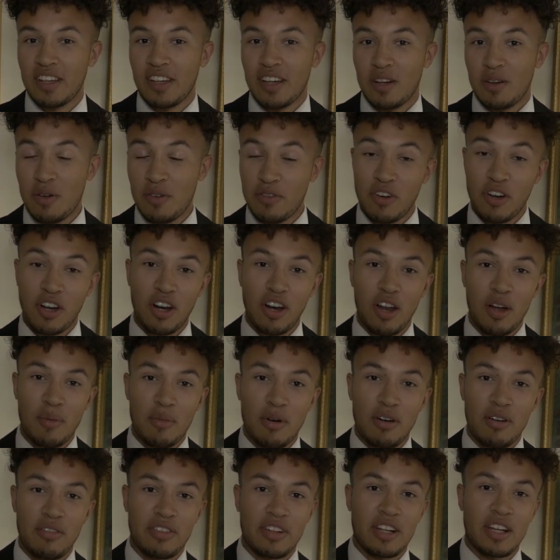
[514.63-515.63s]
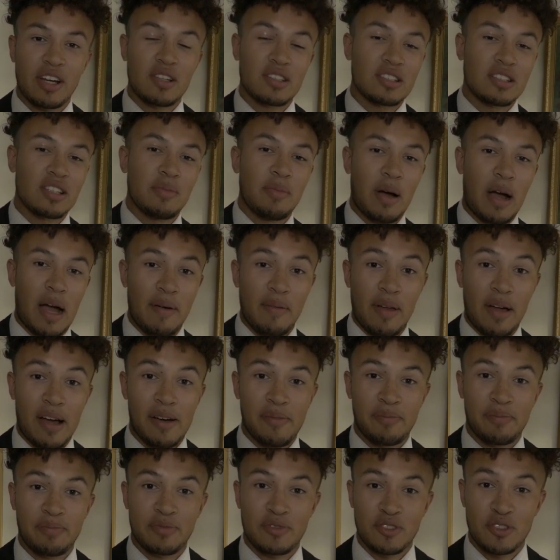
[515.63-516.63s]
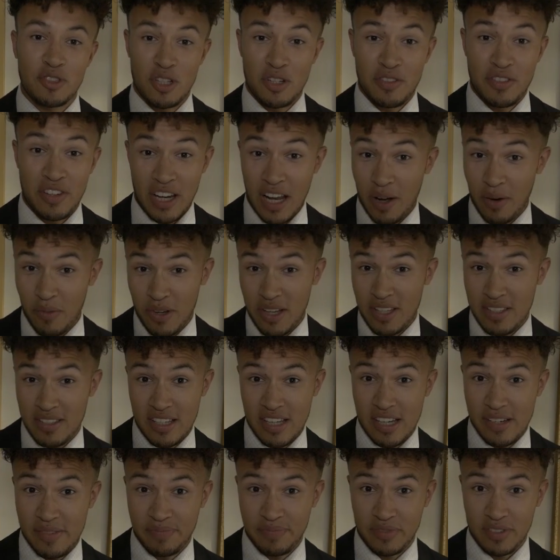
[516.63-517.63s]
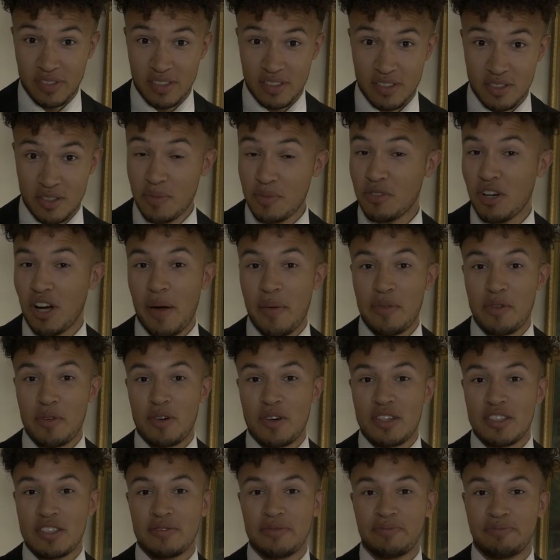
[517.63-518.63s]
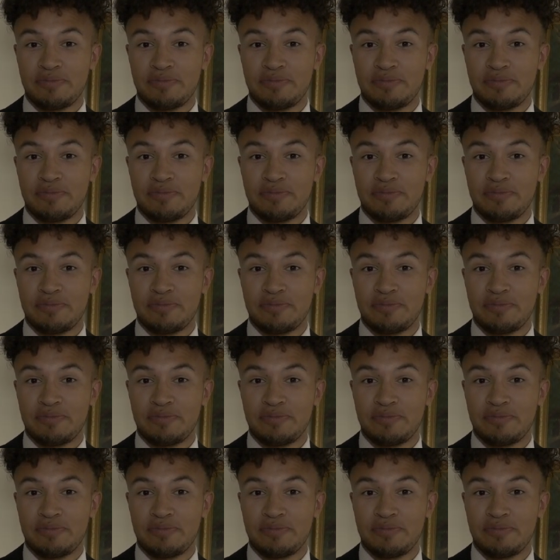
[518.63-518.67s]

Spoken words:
We've got a lot more videos in the pipeline, so if you like what you see, subscribe to us